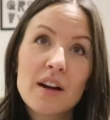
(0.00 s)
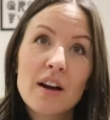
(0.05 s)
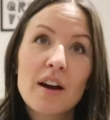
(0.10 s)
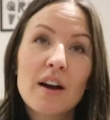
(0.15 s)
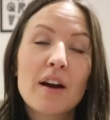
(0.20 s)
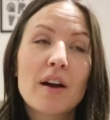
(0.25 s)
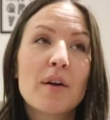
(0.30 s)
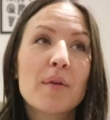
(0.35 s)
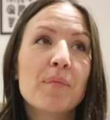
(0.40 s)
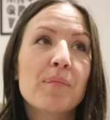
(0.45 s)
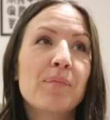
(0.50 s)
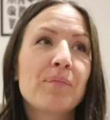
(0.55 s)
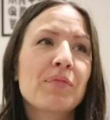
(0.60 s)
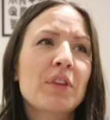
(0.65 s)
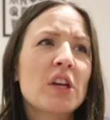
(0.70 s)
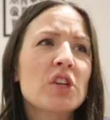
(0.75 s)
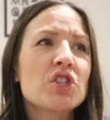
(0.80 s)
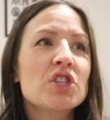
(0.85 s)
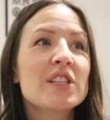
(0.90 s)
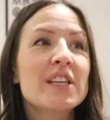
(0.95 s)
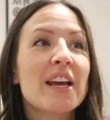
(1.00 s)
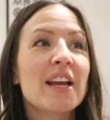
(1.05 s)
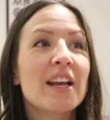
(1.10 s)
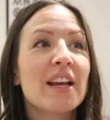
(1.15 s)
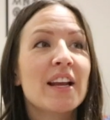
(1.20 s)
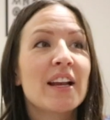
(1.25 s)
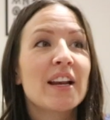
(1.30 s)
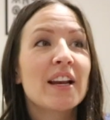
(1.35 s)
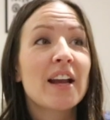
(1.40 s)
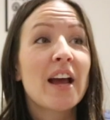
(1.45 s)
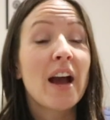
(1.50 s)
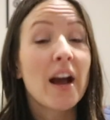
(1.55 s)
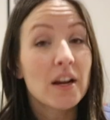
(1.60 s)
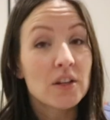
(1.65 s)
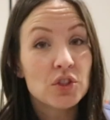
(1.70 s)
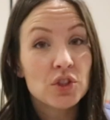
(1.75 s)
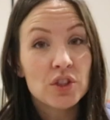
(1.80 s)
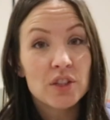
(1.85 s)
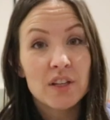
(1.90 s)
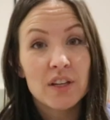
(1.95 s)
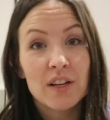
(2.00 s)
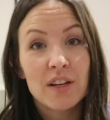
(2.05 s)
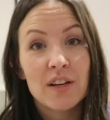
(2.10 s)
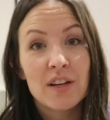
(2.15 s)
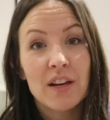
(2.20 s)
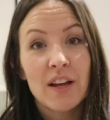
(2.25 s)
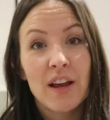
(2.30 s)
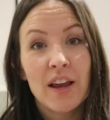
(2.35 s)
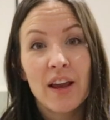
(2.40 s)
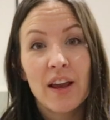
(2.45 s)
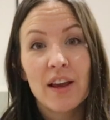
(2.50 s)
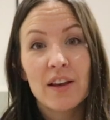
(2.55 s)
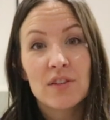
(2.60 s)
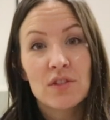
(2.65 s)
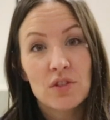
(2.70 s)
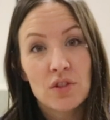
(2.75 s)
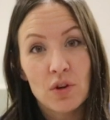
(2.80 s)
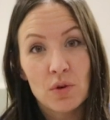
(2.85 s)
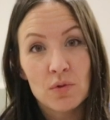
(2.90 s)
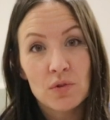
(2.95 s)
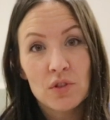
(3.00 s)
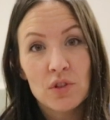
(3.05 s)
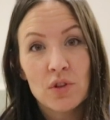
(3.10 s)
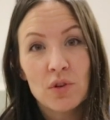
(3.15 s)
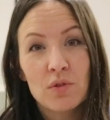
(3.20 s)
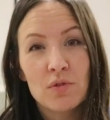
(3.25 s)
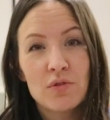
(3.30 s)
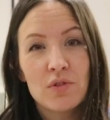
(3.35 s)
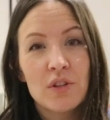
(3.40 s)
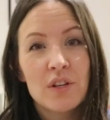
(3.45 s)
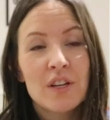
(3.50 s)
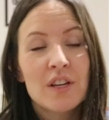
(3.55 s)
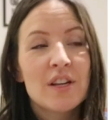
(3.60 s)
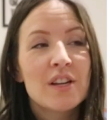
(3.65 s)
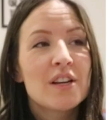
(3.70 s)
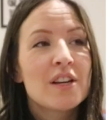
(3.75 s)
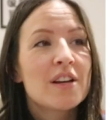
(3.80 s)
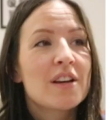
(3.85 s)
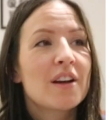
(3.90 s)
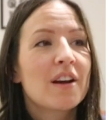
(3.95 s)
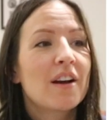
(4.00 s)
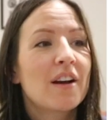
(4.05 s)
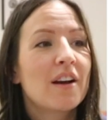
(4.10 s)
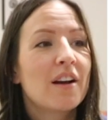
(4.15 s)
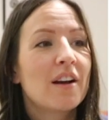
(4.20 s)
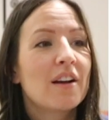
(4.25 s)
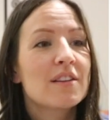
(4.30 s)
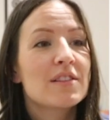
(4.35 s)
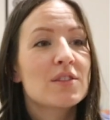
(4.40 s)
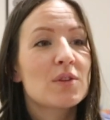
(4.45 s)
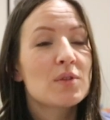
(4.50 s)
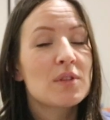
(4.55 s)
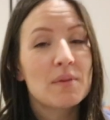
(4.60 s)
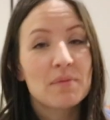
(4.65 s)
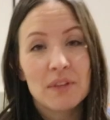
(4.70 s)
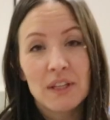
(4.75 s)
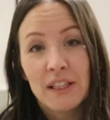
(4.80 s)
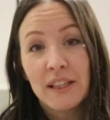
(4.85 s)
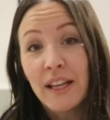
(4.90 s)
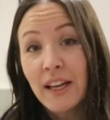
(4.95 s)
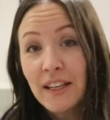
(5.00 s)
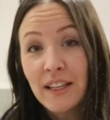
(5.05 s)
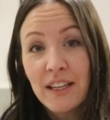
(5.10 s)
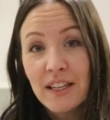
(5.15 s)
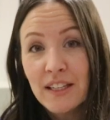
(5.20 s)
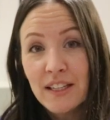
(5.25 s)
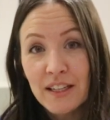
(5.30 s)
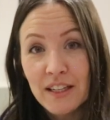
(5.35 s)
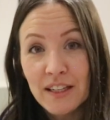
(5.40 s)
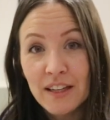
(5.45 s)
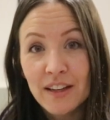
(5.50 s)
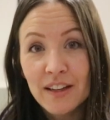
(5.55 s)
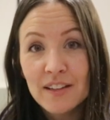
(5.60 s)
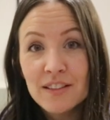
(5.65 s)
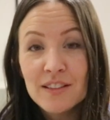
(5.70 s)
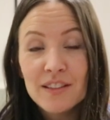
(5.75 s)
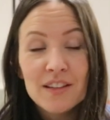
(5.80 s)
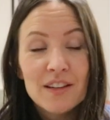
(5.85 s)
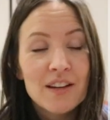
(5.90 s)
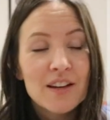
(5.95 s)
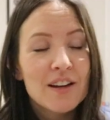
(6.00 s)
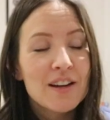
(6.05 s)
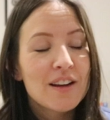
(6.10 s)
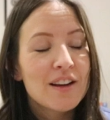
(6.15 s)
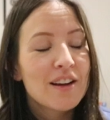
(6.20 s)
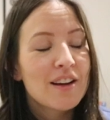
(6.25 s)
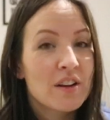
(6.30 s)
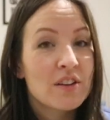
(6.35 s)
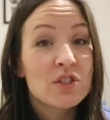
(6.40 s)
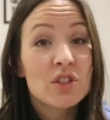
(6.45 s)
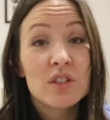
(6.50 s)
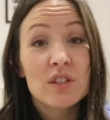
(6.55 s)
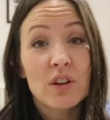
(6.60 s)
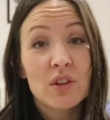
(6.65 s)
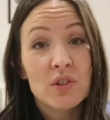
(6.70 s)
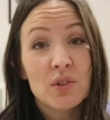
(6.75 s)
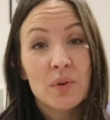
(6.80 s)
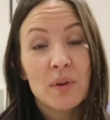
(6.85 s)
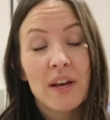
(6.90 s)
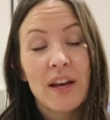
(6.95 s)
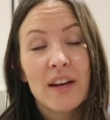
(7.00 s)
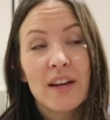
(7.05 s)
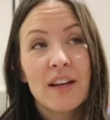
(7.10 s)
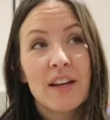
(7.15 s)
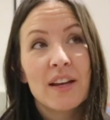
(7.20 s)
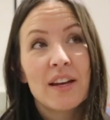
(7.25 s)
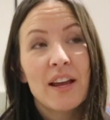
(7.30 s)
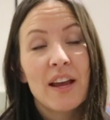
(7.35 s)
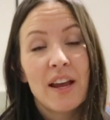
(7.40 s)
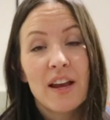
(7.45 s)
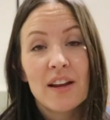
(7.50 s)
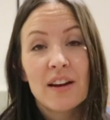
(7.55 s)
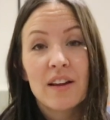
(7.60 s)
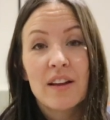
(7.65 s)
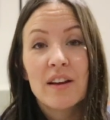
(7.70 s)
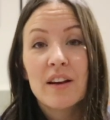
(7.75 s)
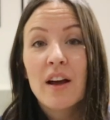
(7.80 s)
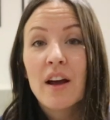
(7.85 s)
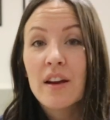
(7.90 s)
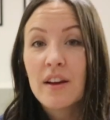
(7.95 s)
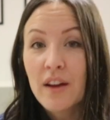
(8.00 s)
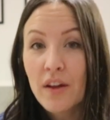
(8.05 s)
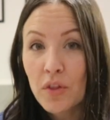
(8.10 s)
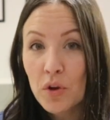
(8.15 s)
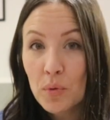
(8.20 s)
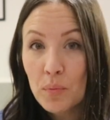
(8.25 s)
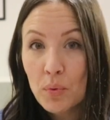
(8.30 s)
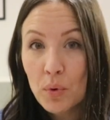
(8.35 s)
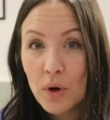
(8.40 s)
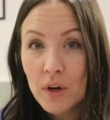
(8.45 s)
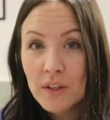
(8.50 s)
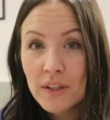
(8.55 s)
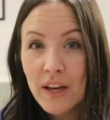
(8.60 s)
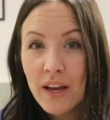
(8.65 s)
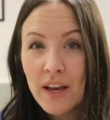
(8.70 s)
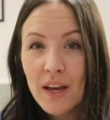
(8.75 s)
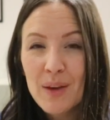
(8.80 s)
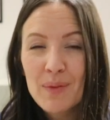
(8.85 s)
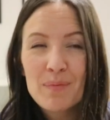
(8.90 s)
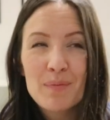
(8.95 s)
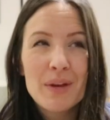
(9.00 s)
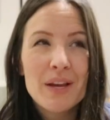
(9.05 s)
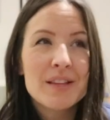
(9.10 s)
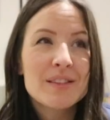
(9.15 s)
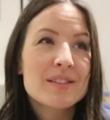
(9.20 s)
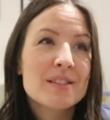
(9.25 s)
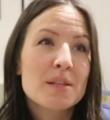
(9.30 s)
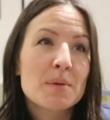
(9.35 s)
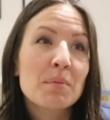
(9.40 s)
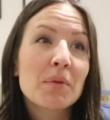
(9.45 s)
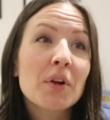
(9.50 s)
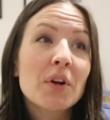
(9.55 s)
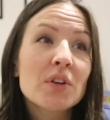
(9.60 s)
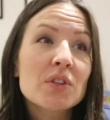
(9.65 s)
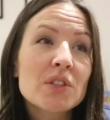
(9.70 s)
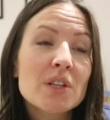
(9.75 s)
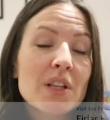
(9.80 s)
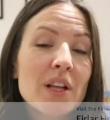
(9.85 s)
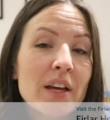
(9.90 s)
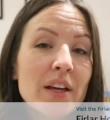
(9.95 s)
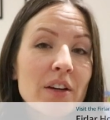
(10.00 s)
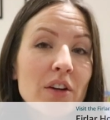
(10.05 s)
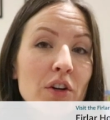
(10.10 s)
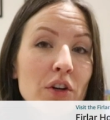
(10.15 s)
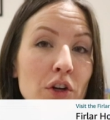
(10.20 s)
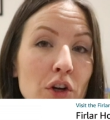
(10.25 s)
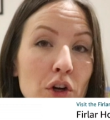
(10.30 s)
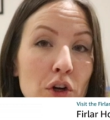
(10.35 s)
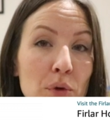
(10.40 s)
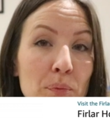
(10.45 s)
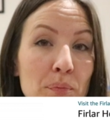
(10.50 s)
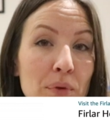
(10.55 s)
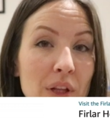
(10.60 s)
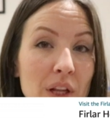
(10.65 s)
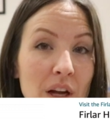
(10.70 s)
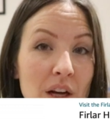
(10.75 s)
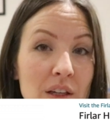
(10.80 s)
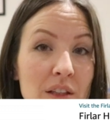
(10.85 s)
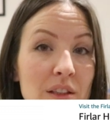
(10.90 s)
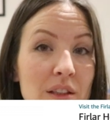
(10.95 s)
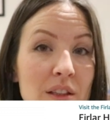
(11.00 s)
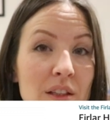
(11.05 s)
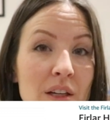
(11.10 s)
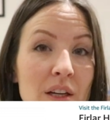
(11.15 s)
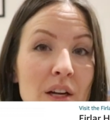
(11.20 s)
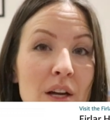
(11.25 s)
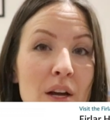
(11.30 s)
um, she's getting Ashton a snowsuit, uh, so something that he needed. She's also getting Hayden another board game. It's similar to like Kerplunk,